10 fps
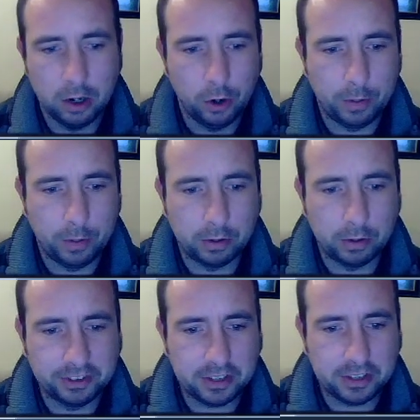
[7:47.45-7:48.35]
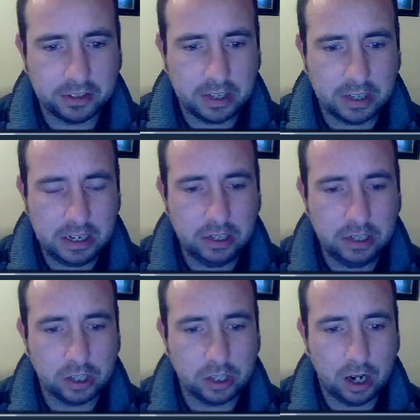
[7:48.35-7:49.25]
processing each
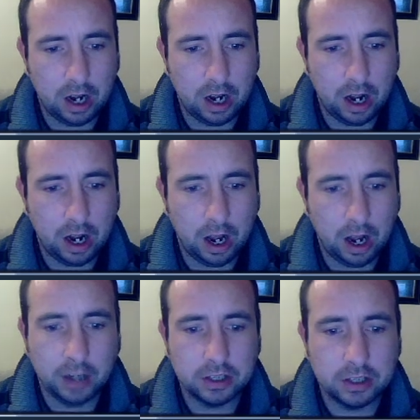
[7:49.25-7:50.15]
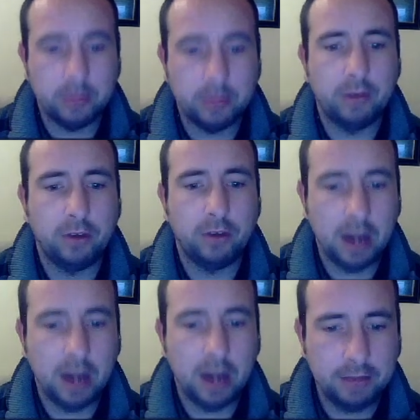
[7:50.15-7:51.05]
item from
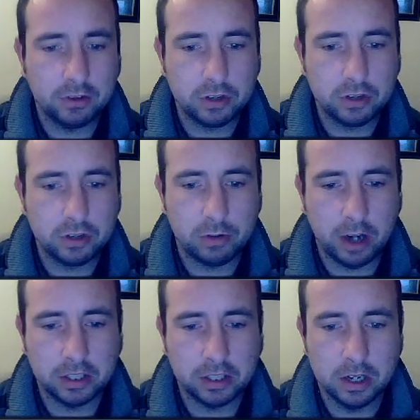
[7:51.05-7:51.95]
left to right.